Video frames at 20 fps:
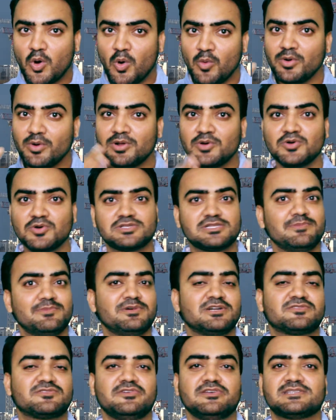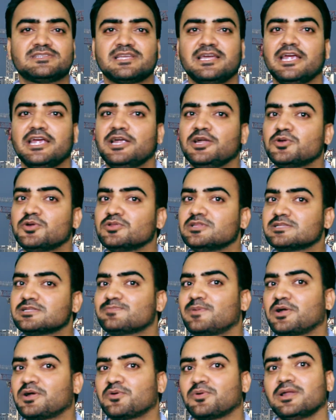overhoist limit switch into this
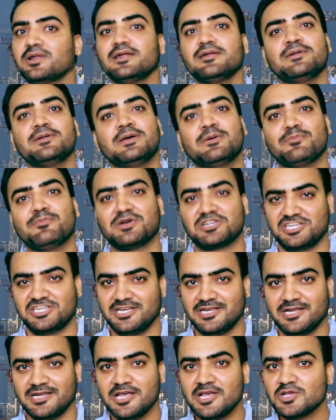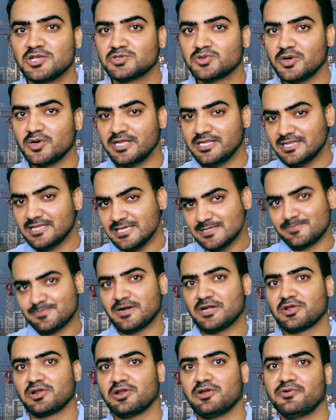particular machine. So in this
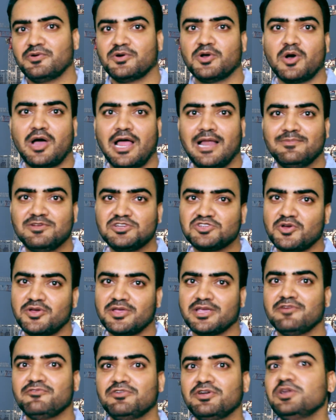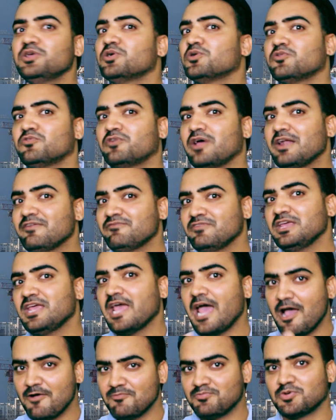particular video, I'll be showing a video where we
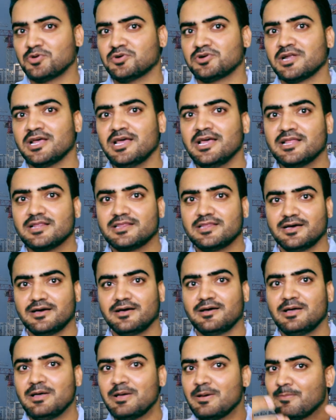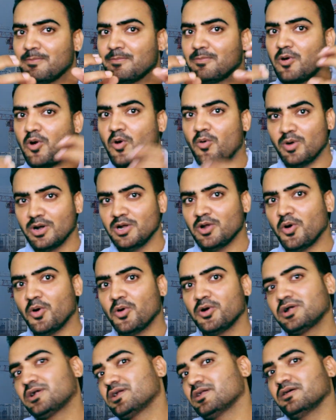have put the
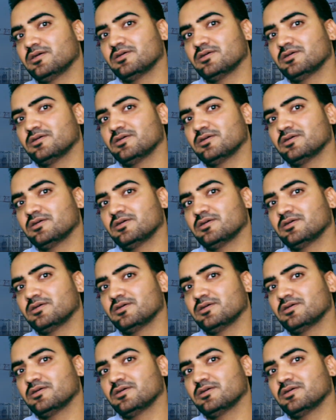overhoist